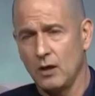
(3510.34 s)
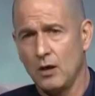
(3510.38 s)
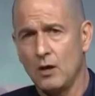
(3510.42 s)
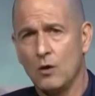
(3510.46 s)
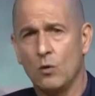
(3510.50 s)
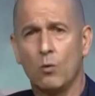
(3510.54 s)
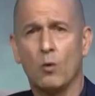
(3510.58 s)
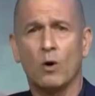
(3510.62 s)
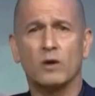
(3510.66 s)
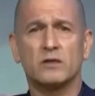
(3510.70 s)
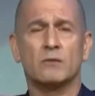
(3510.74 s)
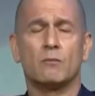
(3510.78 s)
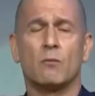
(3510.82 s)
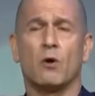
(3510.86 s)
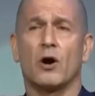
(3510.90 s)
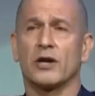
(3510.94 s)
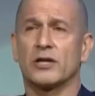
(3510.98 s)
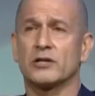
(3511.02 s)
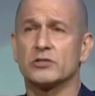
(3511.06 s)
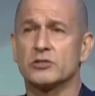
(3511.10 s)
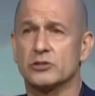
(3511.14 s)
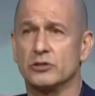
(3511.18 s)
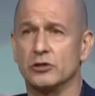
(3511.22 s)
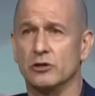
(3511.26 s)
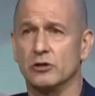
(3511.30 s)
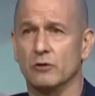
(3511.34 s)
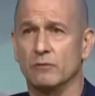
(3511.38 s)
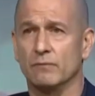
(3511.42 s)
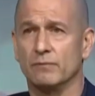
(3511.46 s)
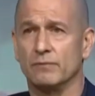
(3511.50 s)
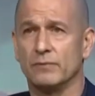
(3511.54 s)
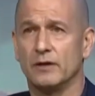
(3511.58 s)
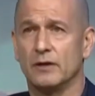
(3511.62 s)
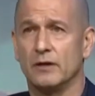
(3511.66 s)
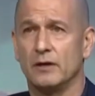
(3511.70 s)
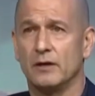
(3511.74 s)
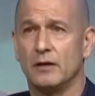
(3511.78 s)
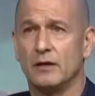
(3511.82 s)
What did the markets do?
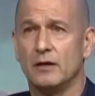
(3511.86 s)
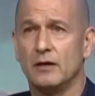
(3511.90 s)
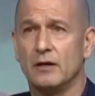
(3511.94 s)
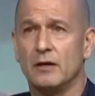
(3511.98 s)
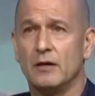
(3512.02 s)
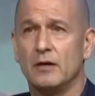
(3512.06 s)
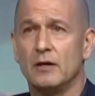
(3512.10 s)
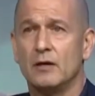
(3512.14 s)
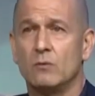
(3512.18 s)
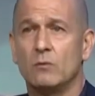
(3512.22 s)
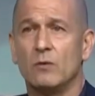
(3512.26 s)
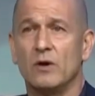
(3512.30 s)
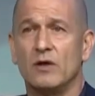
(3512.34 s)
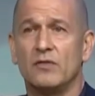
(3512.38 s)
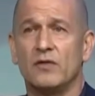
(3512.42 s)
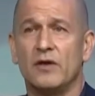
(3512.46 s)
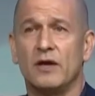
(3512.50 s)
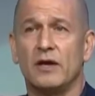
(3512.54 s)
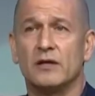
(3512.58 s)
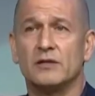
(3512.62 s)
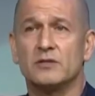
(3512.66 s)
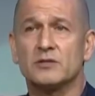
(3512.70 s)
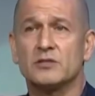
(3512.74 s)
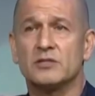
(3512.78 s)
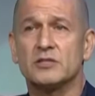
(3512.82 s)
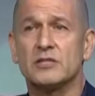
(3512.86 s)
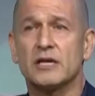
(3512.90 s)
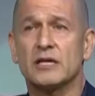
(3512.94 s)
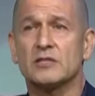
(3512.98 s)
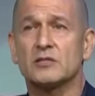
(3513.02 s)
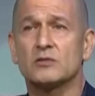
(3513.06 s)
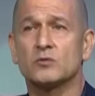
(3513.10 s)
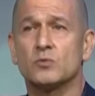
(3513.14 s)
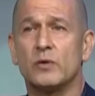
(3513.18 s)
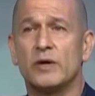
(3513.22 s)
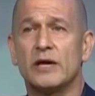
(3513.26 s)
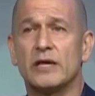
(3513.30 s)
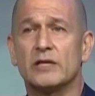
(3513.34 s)
Within 6
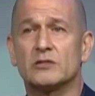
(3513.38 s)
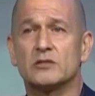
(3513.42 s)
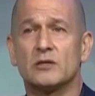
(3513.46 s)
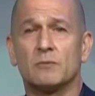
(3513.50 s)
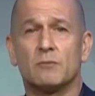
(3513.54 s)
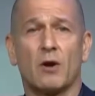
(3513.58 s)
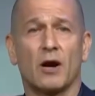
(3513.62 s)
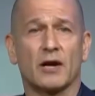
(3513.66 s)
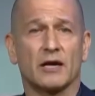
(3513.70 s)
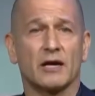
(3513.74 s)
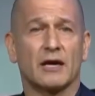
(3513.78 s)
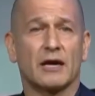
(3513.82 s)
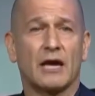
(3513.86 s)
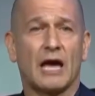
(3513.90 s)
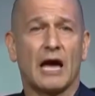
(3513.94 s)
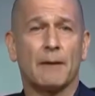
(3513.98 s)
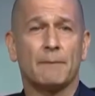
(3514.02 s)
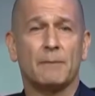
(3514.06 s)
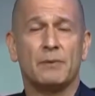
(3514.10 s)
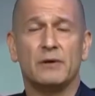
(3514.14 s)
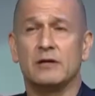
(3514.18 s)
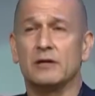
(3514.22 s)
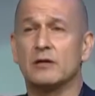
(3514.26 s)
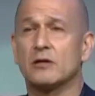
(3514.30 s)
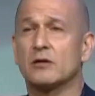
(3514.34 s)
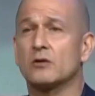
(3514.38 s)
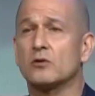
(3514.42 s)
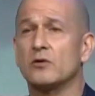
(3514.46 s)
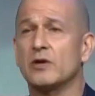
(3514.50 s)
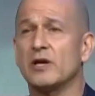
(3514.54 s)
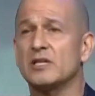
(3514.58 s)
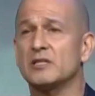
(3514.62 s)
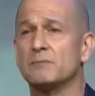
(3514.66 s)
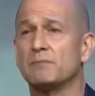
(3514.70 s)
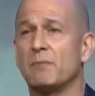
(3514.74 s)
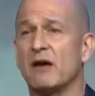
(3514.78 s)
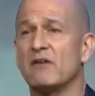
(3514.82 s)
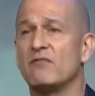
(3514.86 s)
weeks, their market cap had
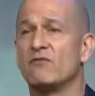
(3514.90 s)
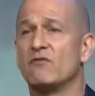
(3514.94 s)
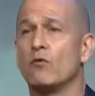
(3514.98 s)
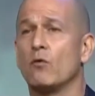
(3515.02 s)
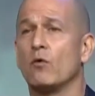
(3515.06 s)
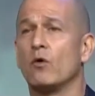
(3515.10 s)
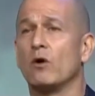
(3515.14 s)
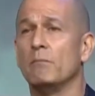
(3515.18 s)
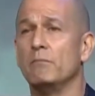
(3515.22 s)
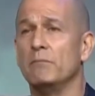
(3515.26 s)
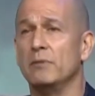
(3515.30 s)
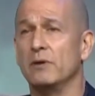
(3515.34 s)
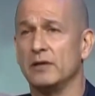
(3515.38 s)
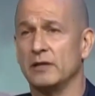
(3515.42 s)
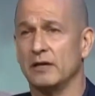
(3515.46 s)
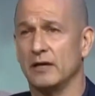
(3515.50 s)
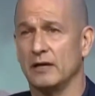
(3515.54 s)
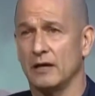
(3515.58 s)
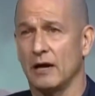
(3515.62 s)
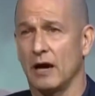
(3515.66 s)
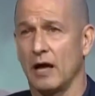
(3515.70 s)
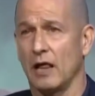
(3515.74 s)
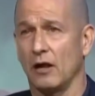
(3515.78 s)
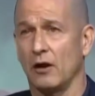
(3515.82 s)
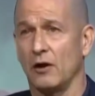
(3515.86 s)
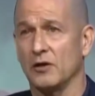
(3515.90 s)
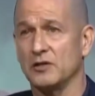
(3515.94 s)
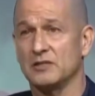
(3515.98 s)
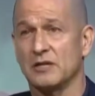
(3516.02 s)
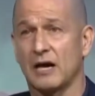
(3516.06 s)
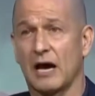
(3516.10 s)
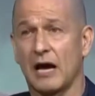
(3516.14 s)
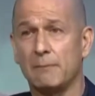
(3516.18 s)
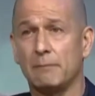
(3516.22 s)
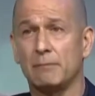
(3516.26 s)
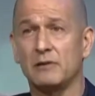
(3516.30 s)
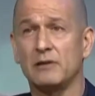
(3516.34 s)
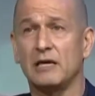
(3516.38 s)
increased by $4 billion. And
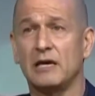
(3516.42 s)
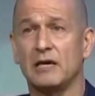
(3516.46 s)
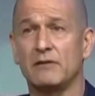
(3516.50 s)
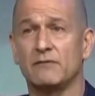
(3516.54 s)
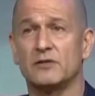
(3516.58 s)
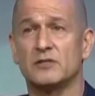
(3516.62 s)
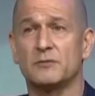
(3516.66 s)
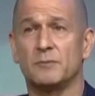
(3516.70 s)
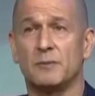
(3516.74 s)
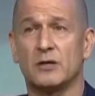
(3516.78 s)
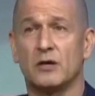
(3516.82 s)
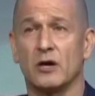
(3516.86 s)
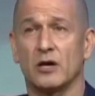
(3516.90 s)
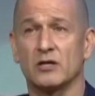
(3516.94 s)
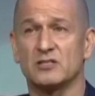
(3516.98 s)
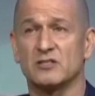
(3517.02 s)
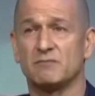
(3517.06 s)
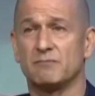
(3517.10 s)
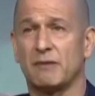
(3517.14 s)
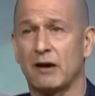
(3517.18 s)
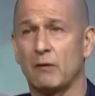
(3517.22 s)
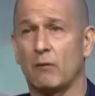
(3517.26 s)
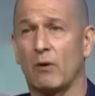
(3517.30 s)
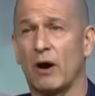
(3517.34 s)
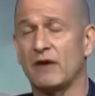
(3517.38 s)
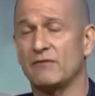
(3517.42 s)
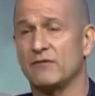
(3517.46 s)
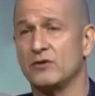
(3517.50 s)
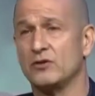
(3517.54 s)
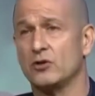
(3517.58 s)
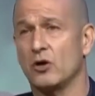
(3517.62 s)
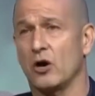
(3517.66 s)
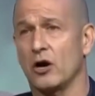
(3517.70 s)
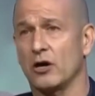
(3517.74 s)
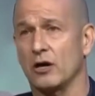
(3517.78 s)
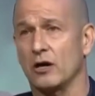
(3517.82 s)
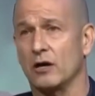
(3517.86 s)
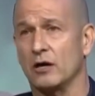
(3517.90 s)
I believe it's because of my wife and
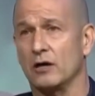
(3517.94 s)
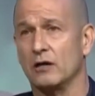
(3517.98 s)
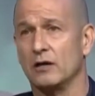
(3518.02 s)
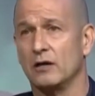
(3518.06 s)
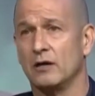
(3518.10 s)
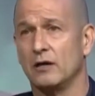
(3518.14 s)
daughter.